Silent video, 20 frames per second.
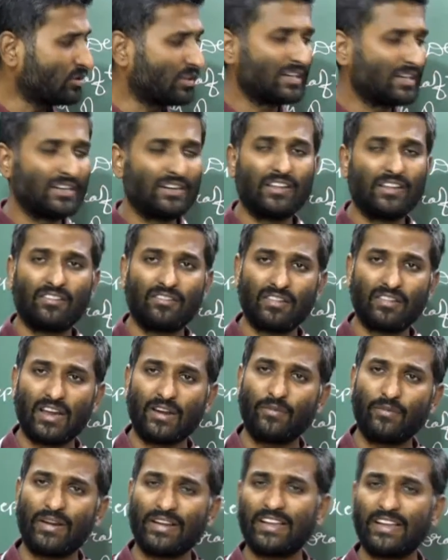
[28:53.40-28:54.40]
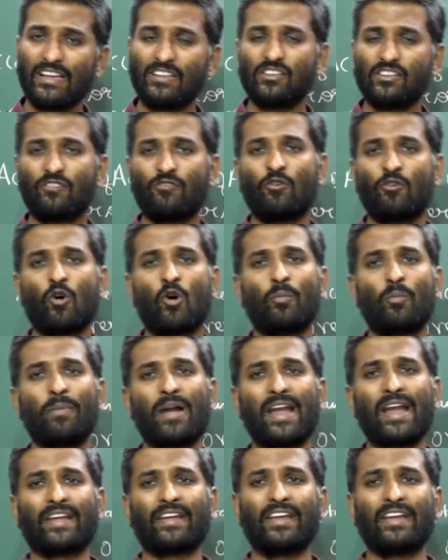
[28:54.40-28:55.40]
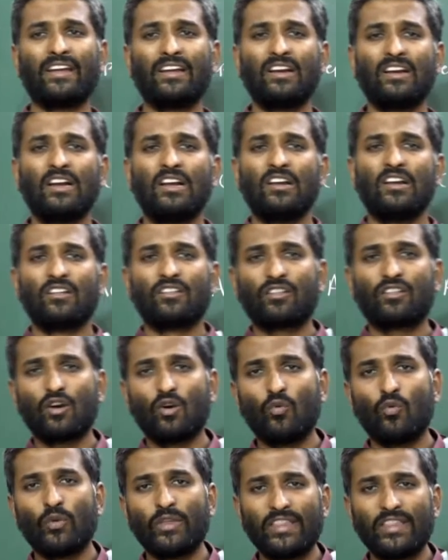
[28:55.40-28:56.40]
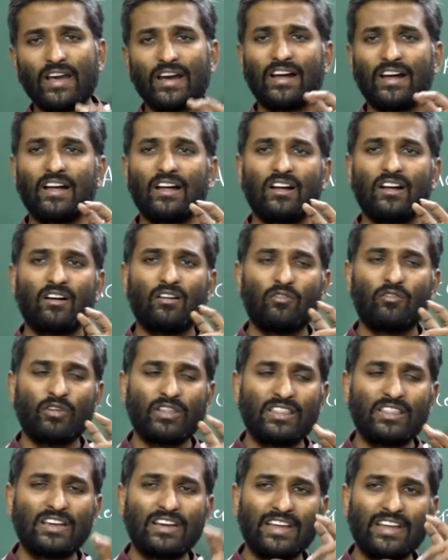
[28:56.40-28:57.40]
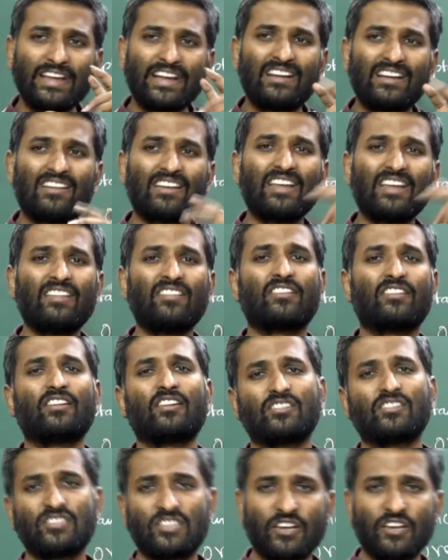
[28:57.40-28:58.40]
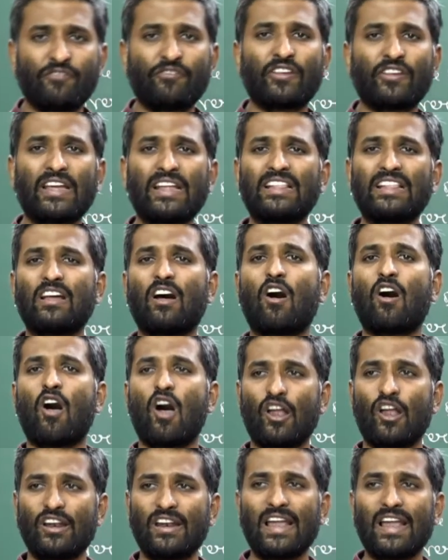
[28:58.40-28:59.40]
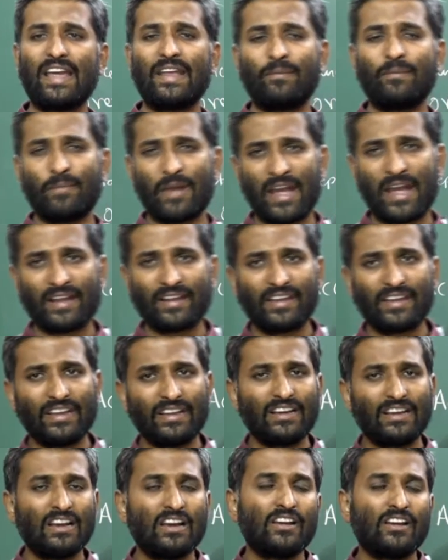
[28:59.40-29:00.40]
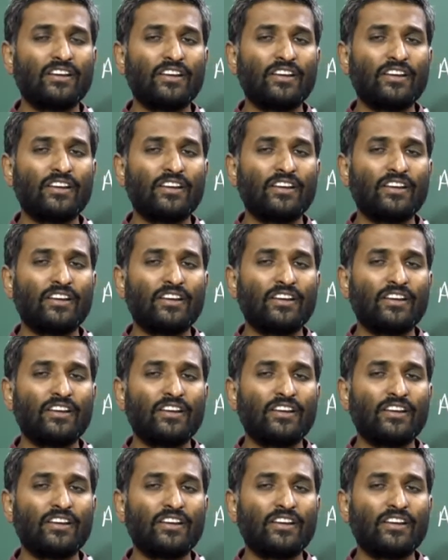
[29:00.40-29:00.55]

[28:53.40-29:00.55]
to the disadvantage of home banking, so with the increased shift in the online banking,